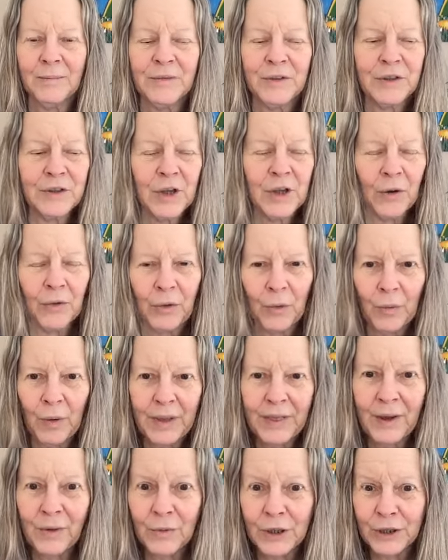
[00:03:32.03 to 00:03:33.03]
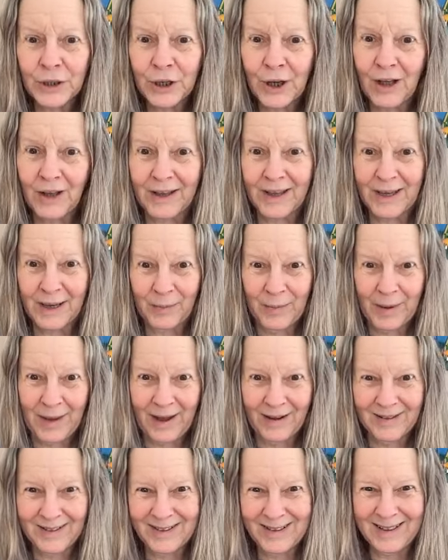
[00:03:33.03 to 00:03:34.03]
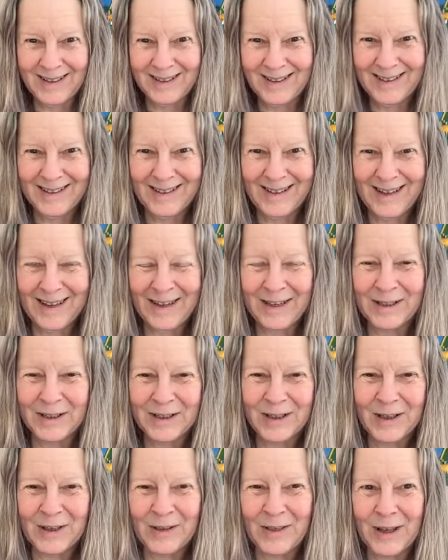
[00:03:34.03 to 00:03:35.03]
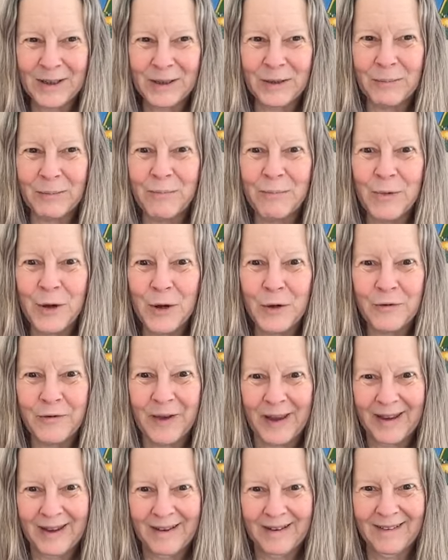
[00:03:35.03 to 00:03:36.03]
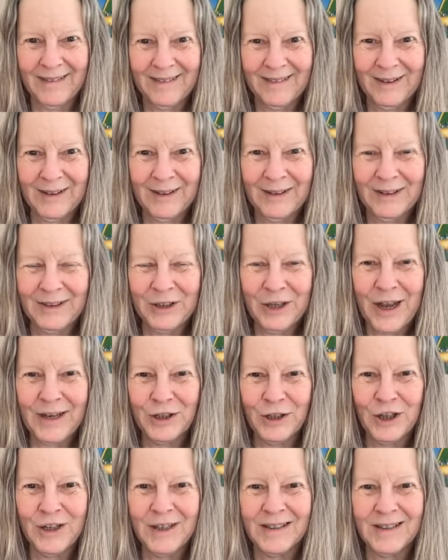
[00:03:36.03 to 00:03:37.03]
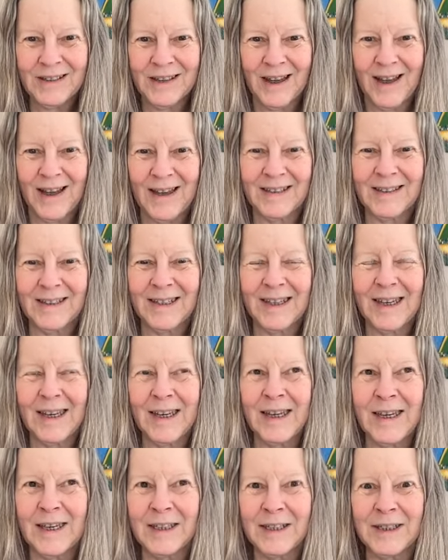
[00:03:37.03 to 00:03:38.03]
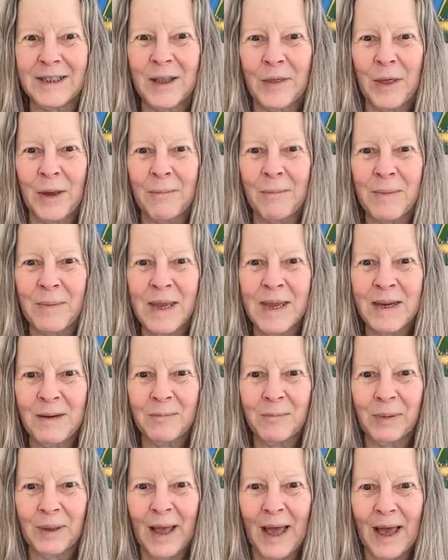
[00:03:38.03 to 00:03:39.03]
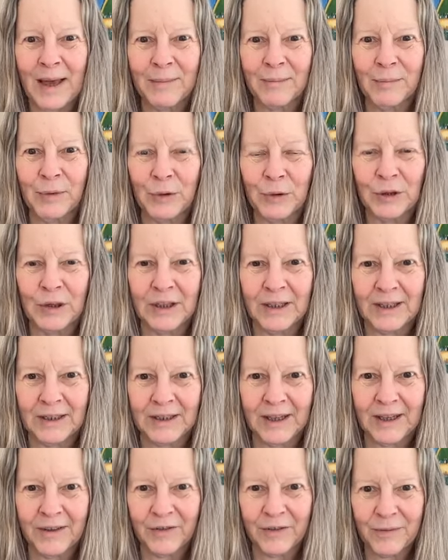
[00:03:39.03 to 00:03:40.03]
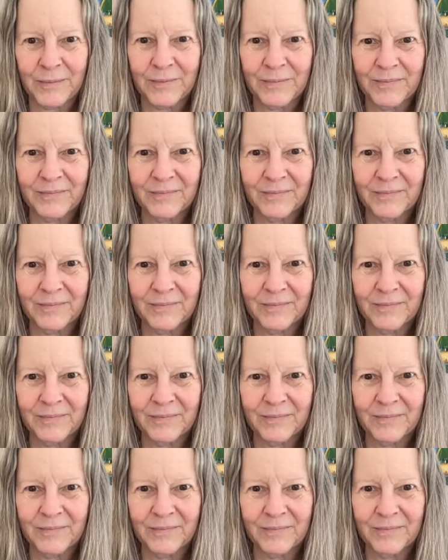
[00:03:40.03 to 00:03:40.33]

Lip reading: So the one that we're talking about that's moving, changing signs, is the mean Black Moon Lilith.